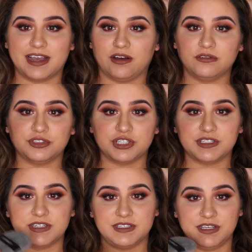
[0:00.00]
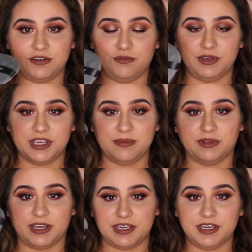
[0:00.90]
out just to see if we
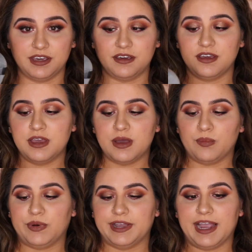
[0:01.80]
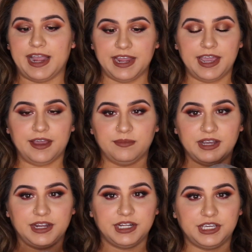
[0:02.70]
keep liking it, but I am kind of